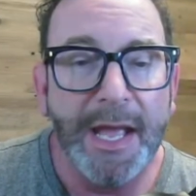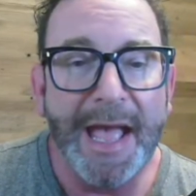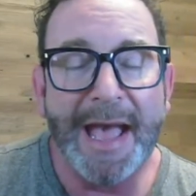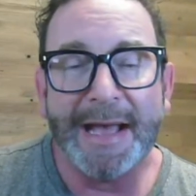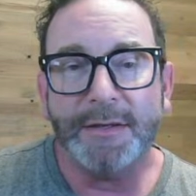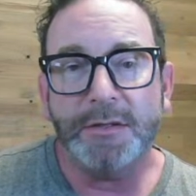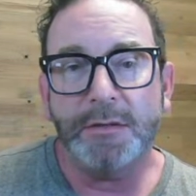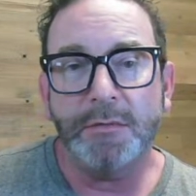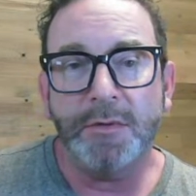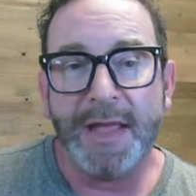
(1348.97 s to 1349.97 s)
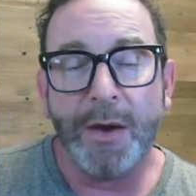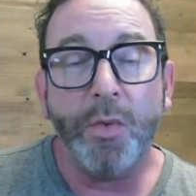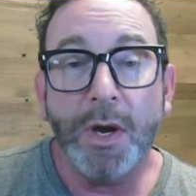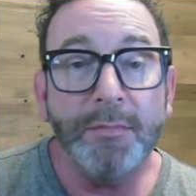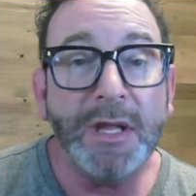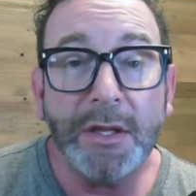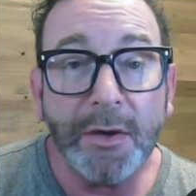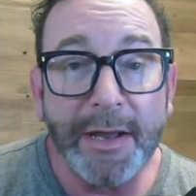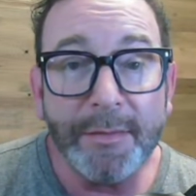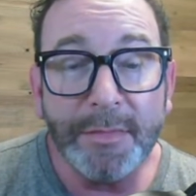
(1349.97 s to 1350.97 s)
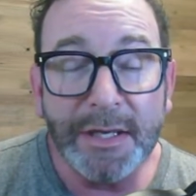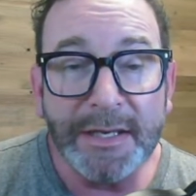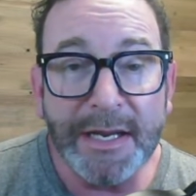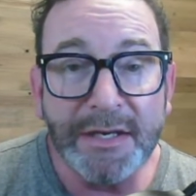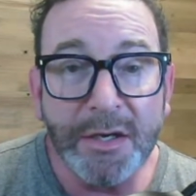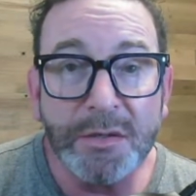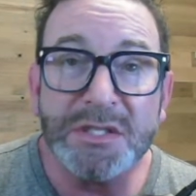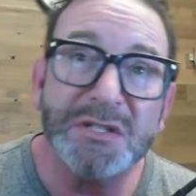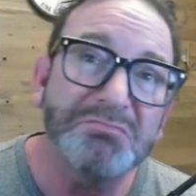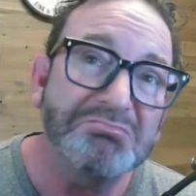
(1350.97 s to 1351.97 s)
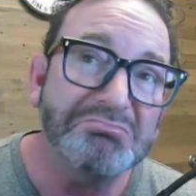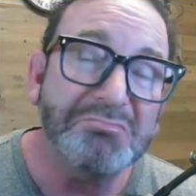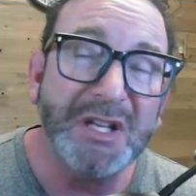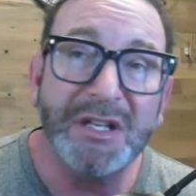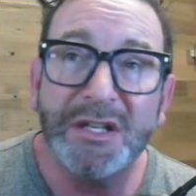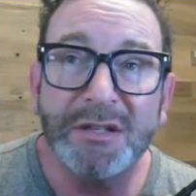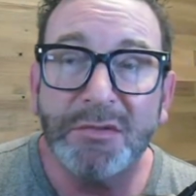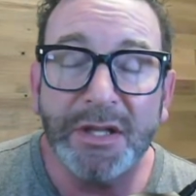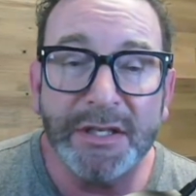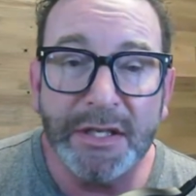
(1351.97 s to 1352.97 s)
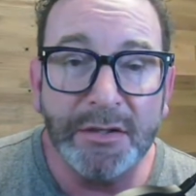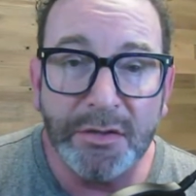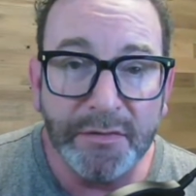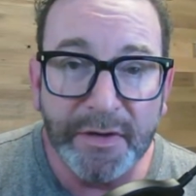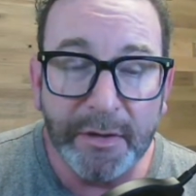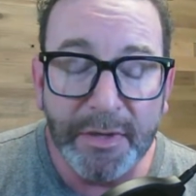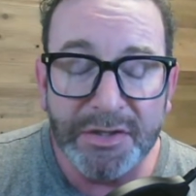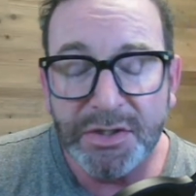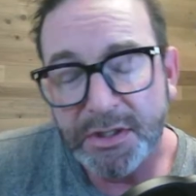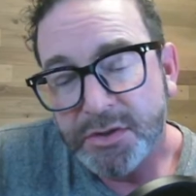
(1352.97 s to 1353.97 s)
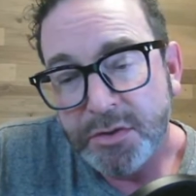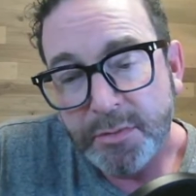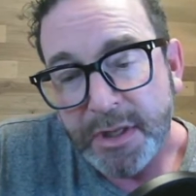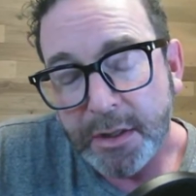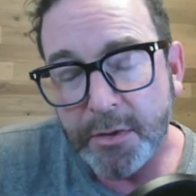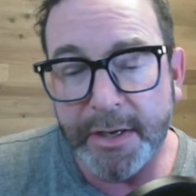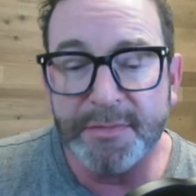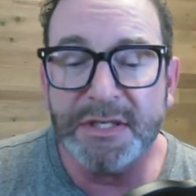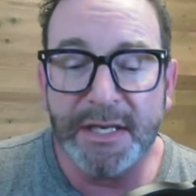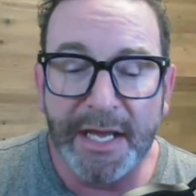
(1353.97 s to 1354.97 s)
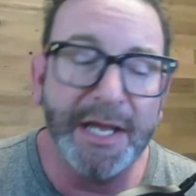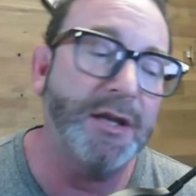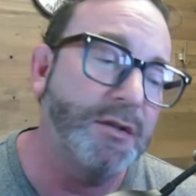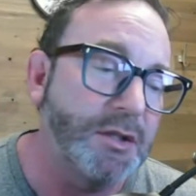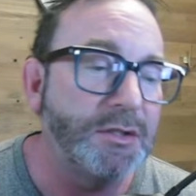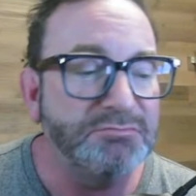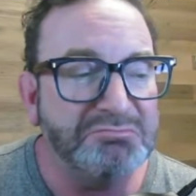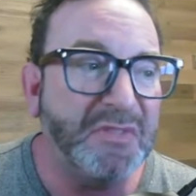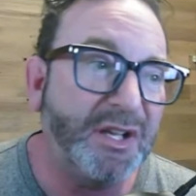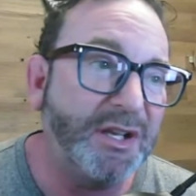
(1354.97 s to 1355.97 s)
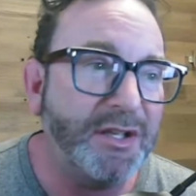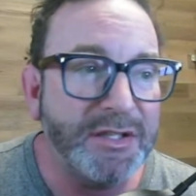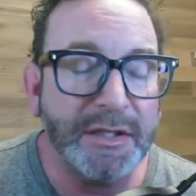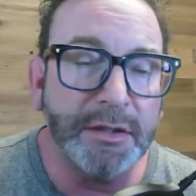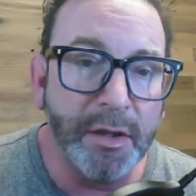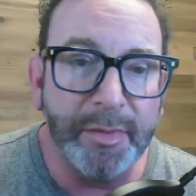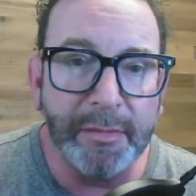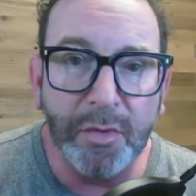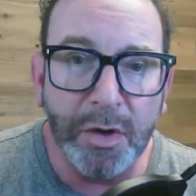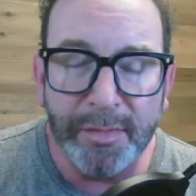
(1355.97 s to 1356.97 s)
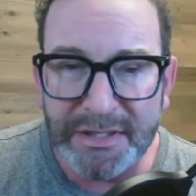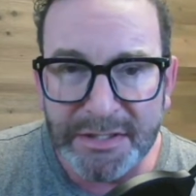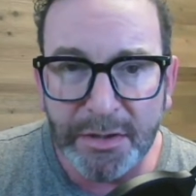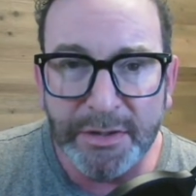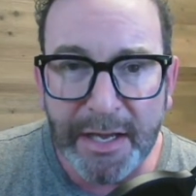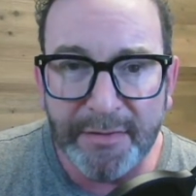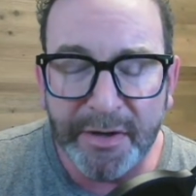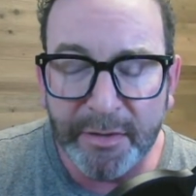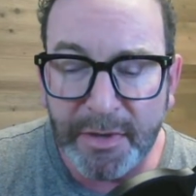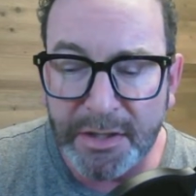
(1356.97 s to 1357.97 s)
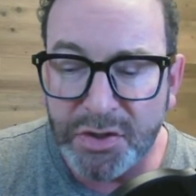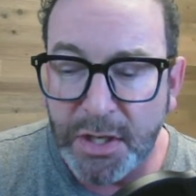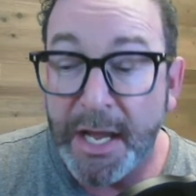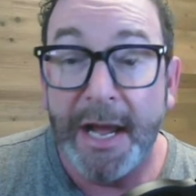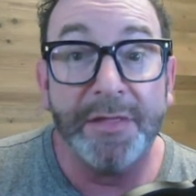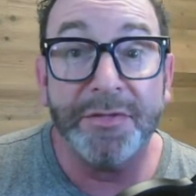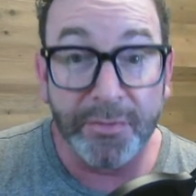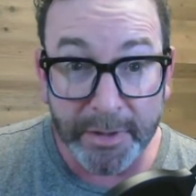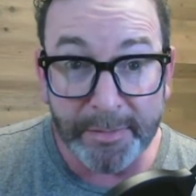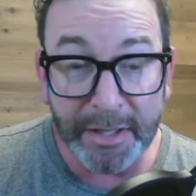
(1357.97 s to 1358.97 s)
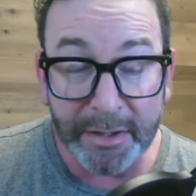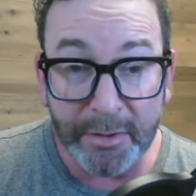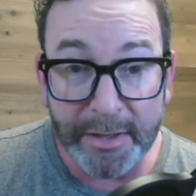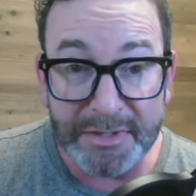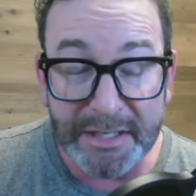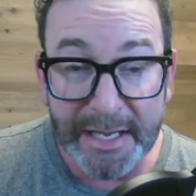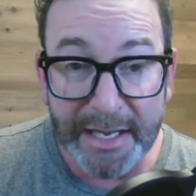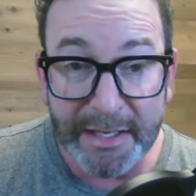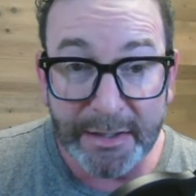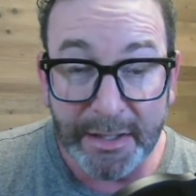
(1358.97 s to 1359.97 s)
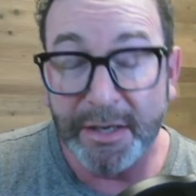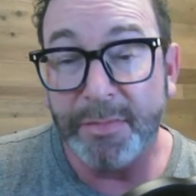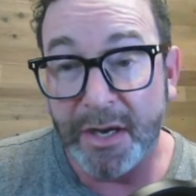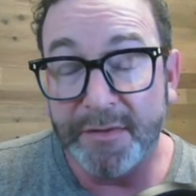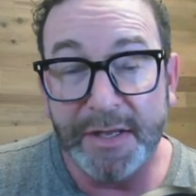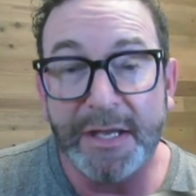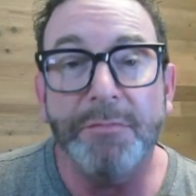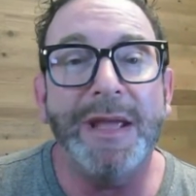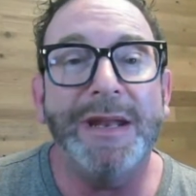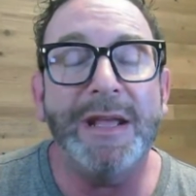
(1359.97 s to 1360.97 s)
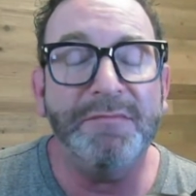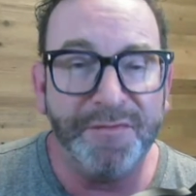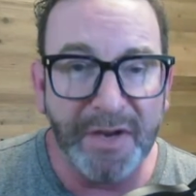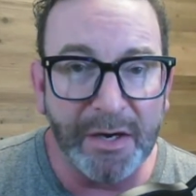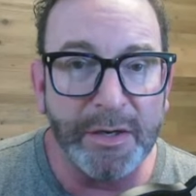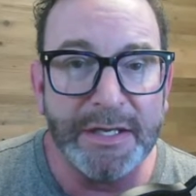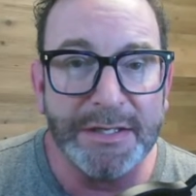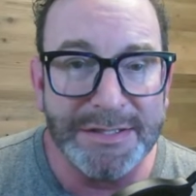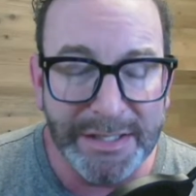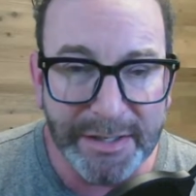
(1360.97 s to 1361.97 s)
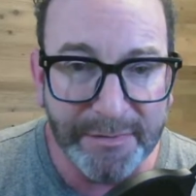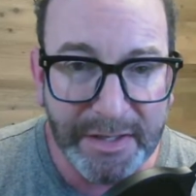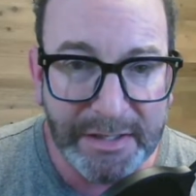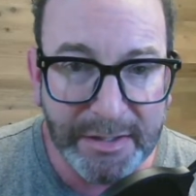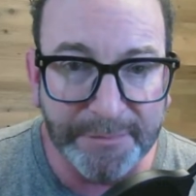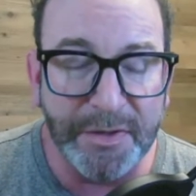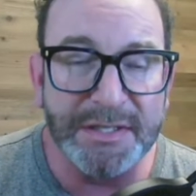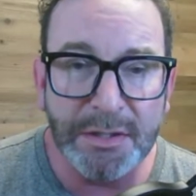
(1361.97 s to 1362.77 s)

At that 1 milligram a day dose, it really didn't do very much. At 2 milligrams a day, it did a little bit more, but still not very much. At 3 milligrams a day and above, it made a very significant difference.